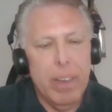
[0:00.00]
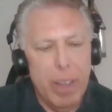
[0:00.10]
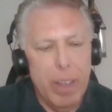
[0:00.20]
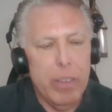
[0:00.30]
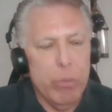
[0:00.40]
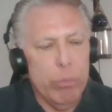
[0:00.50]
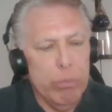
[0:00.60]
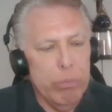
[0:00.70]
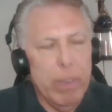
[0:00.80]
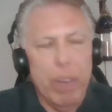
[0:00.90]
And I,
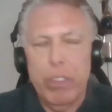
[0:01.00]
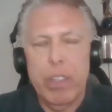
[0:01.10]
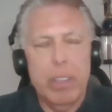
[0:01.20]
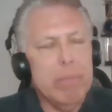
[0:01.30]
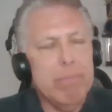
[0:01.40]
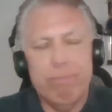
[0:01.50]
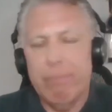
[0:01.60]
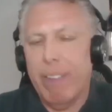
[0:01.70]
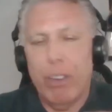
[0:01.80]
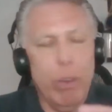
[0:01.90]
everything
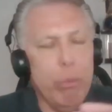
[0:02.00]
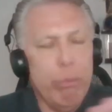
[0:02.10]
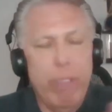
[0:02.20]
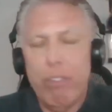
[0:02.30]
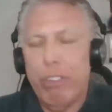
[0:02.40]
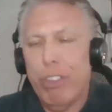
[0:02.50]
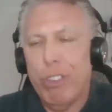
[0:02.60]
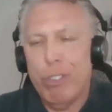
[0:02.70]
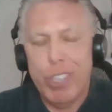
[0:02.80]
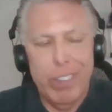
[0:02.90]
I agree with
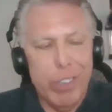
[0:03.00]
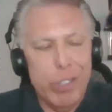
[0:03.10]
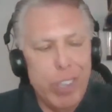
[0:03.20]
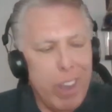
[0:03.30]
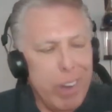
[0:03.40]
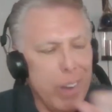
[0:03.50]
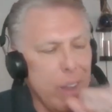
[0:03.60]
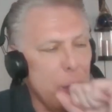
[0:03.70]
everything you said there, Todd.